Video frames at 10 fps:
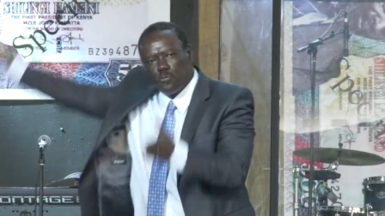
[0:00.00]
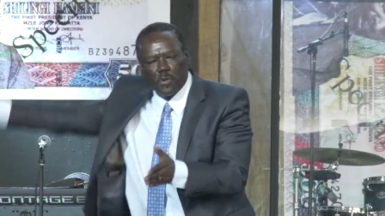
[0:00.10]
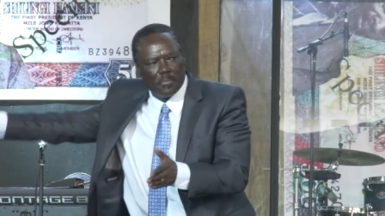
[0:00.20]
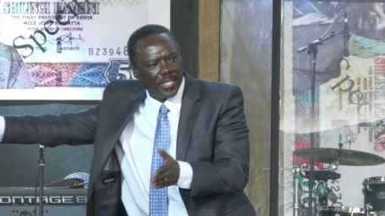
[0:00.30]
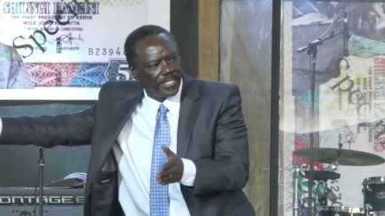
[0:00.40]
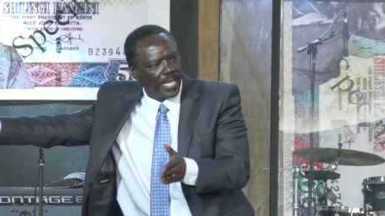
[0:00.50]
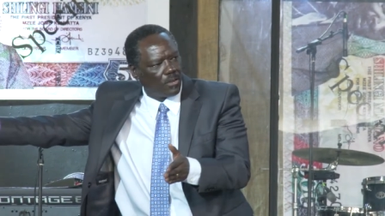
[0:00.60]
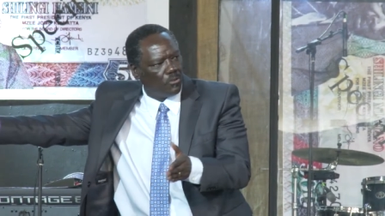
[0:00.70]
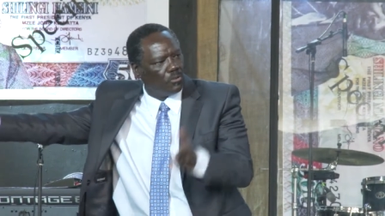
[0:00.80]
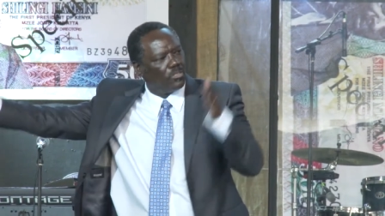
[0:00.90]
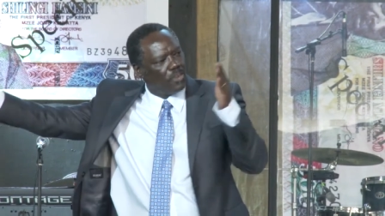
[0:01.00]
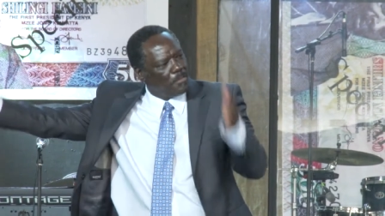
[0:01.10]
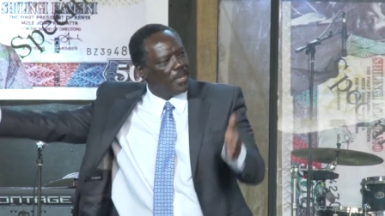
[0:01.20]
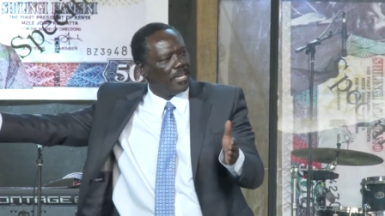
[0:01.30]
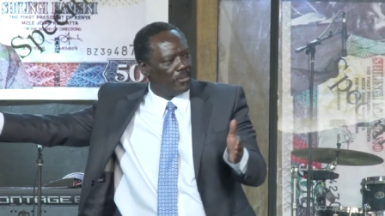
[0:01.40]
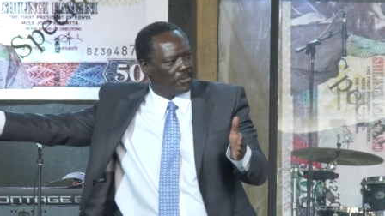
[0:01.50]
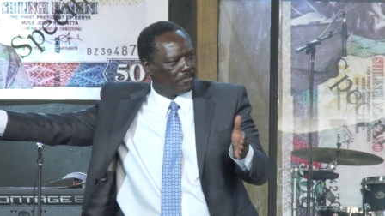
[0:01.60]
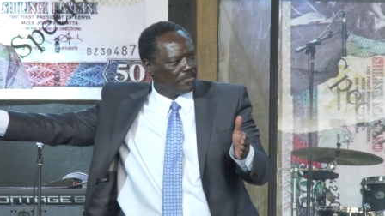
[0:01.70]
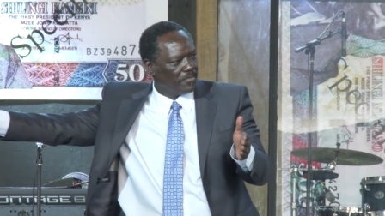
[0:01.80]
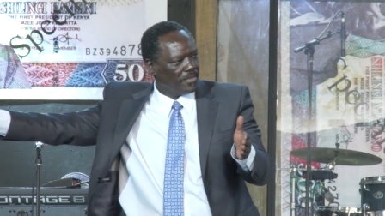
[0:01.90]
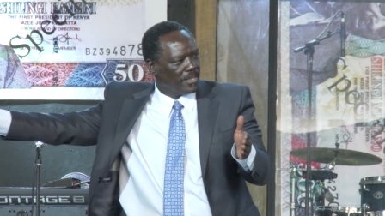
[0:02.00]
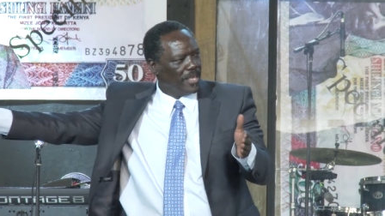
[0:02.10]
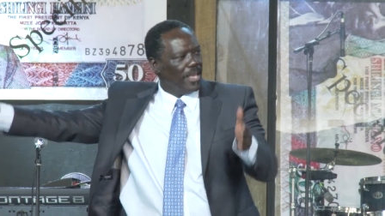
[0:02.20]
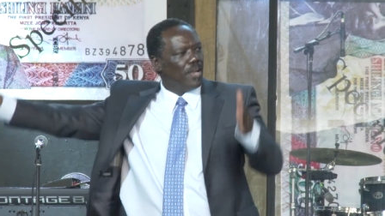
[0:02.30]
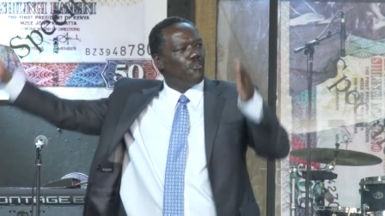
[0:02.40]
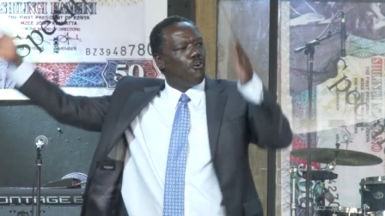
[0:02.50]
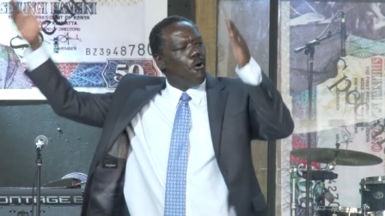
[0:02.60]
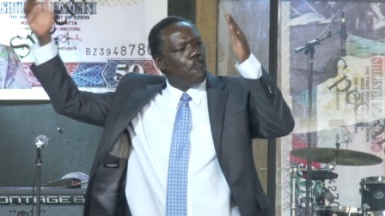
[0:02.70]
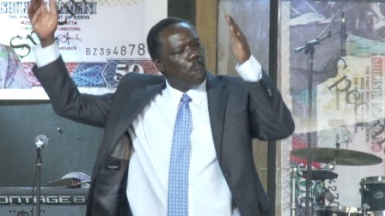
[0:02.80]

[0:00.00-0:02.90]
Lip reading: 2 from the SACCO, 3 million. Go